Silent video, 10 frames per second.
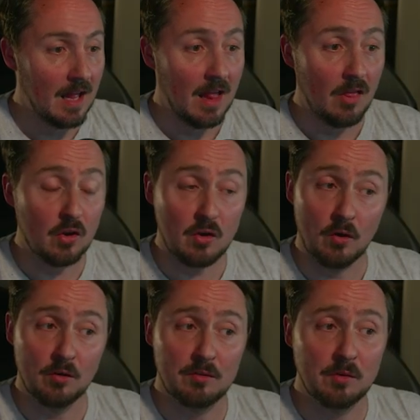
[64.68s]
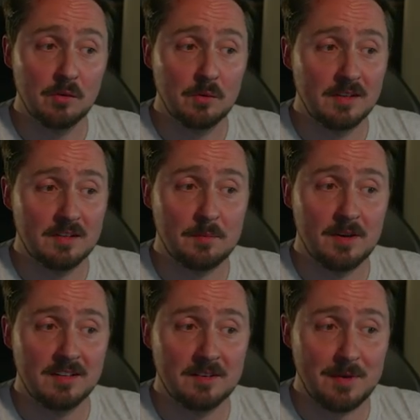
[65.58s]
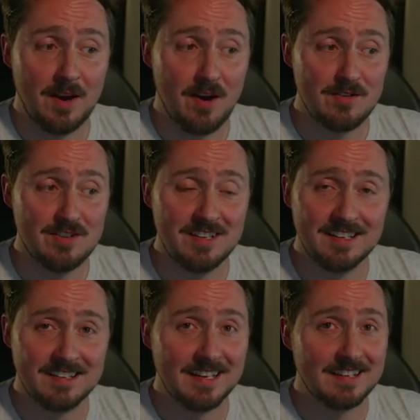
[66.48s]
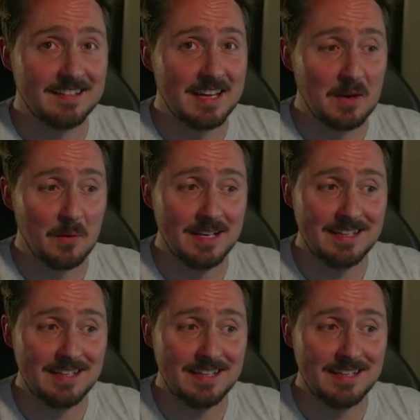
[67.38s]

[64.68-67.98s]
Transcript: The Cotswold one surprises me, 160 quid.